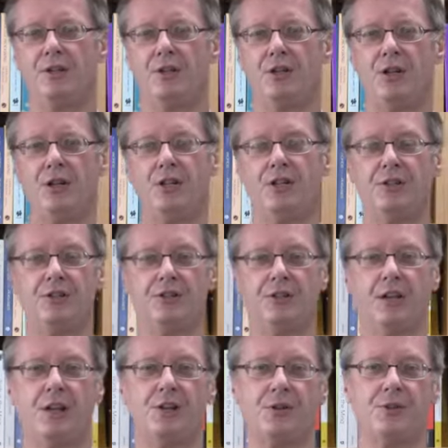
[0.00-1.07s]
changing their
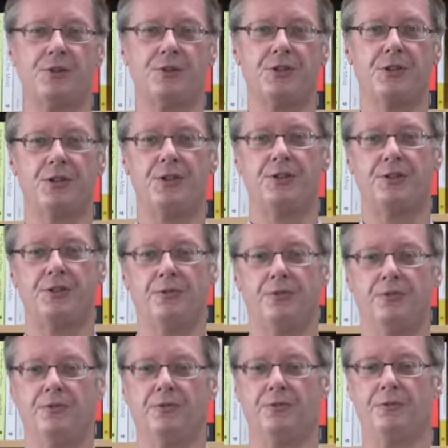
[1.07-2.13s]
schedules.
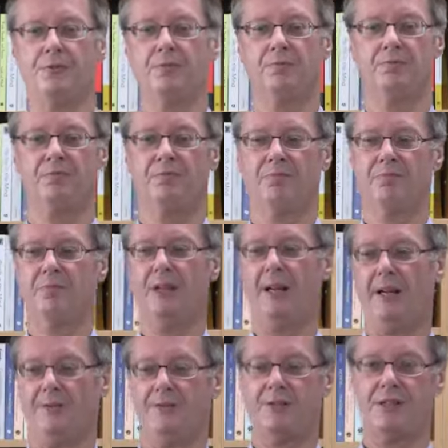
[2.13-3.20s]
So
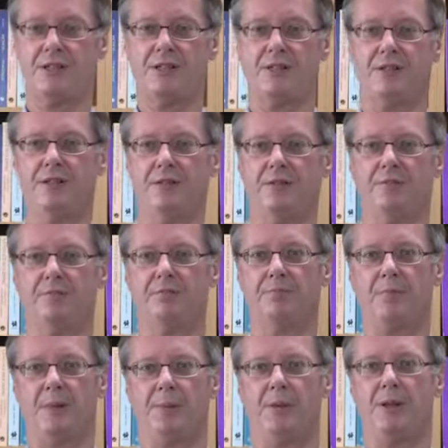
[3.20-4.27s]
after that's done,
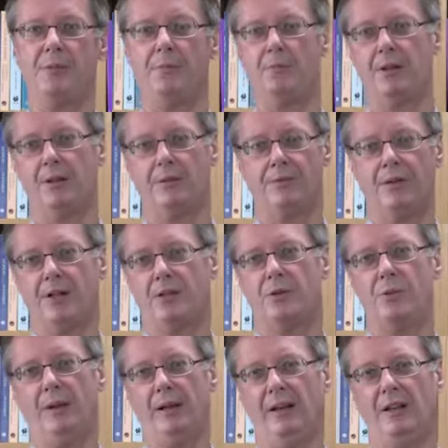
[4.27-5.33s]
maybe in the middle of
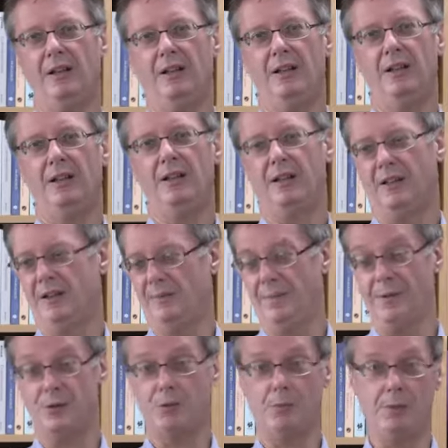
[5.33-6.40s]
next week,
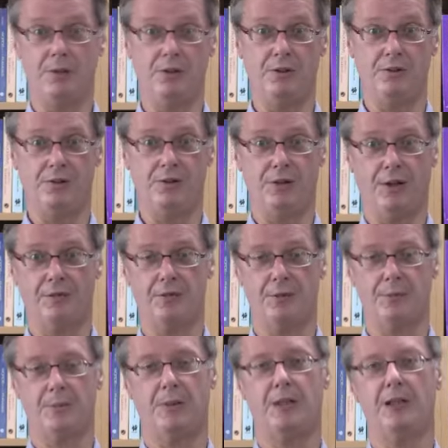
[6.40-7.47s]
this will be due, so you have
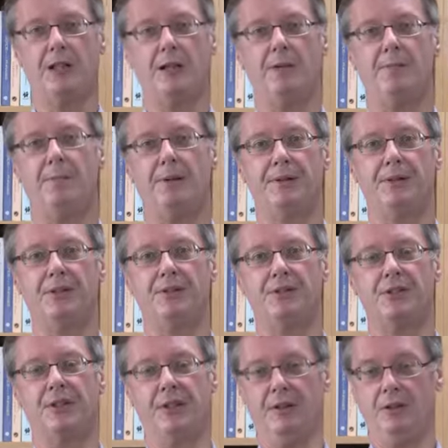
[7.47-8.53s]
some time. But
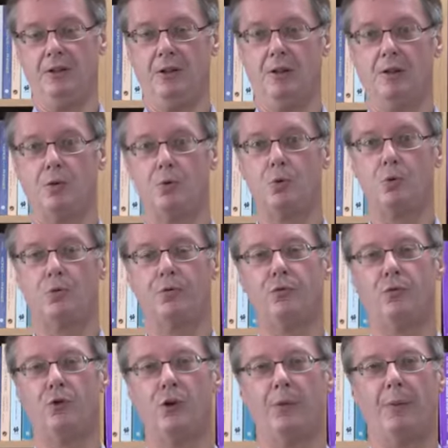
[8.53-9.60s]
there's a Google
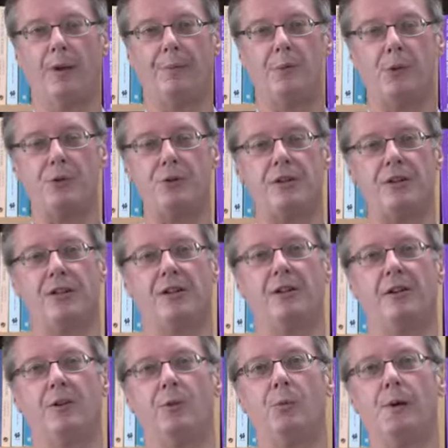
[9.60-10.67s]
form. I posted it
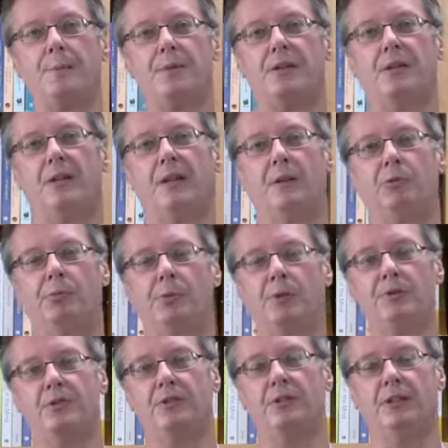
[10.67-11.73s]
on the website. I will
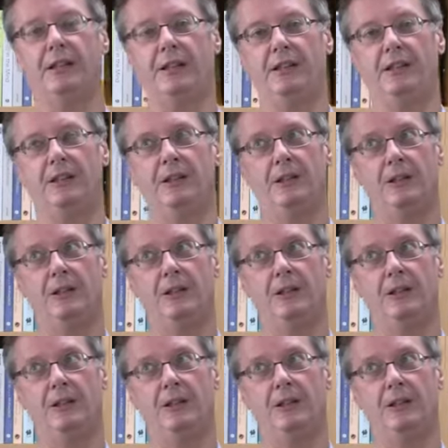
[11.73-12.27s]
post the link